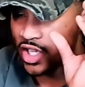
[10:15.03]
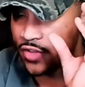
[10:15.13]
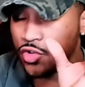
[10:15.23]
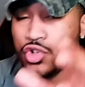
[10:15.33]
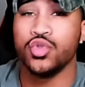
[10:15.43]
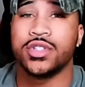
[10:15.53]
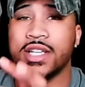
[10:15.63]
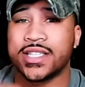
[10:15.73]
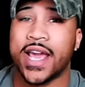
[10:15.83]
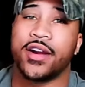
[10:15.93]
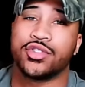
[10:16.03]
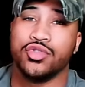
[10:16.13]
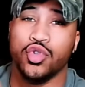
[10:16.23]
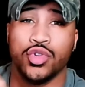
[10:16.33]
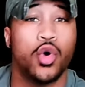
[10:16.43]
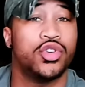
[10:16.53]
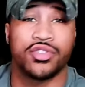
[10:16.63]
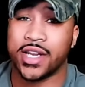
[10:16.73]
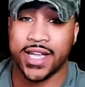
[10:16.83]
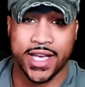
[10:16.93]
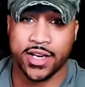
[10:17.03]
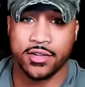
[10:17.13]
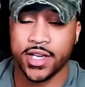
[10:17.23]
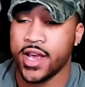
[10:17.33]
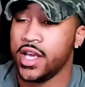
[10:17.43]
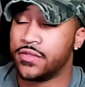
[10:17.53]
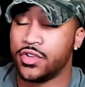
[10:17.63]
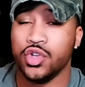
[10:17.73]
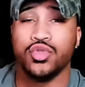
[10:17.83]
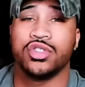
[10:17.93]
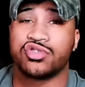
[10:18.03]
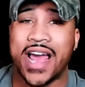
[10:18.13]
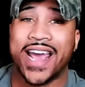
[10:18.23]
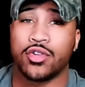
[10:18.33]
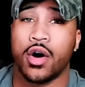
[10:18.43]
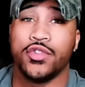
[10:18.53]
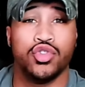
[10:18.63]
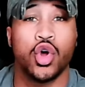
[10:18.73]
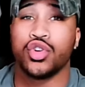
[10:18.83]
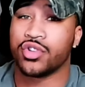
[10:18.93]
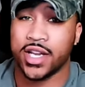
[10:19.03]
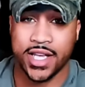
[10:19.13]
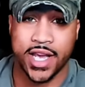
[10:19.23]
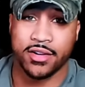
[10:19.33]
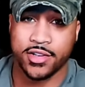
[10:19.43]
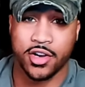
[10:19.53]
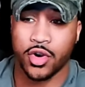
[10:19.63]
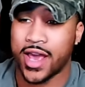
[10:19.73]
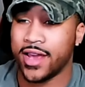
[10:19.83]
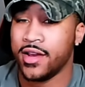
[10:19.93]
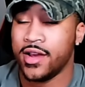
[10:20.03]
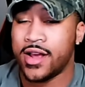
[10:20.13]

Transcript: If you're using this character, you know you're getting carried. If you're using Dragunov, you know you're getting carried, okay?